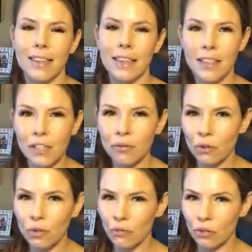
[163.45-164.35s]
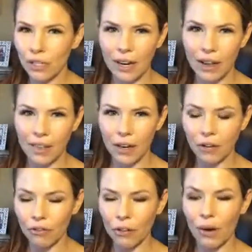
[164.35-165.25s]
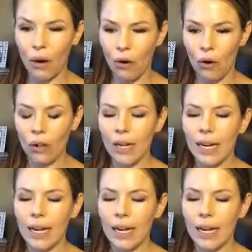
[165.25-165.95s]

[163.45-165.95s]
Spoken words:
that this food is really not that good for you at all.